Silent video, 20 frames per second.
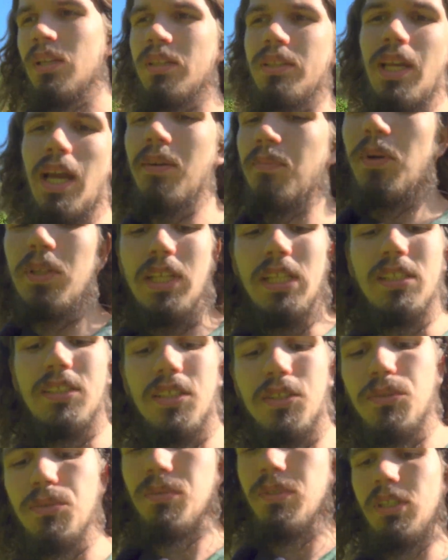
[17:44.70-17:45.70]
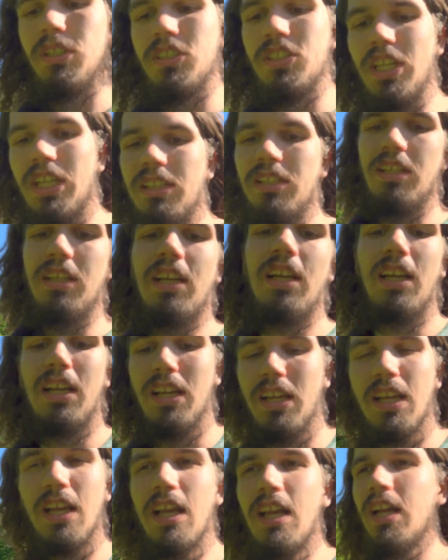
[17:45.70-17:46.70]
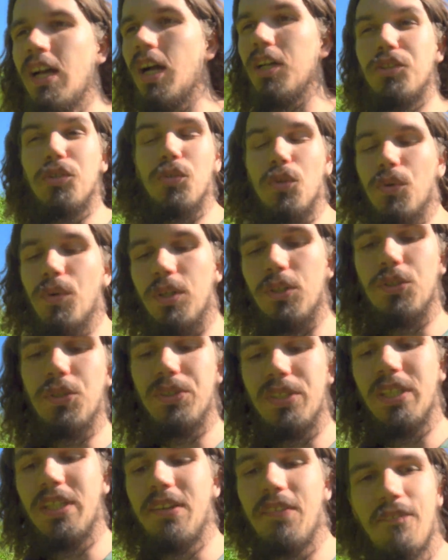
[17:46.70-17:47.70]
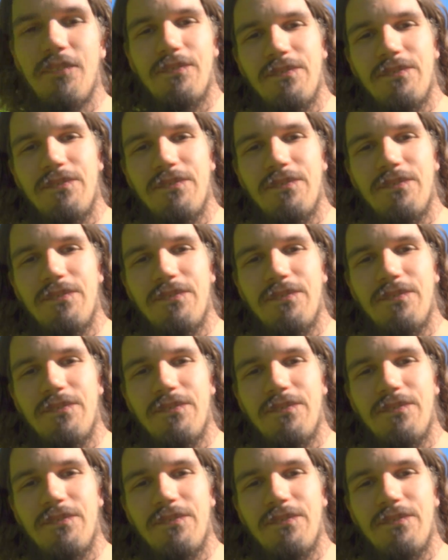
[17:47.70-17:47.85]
yeah, what else I do on the channel, I don't know what to say.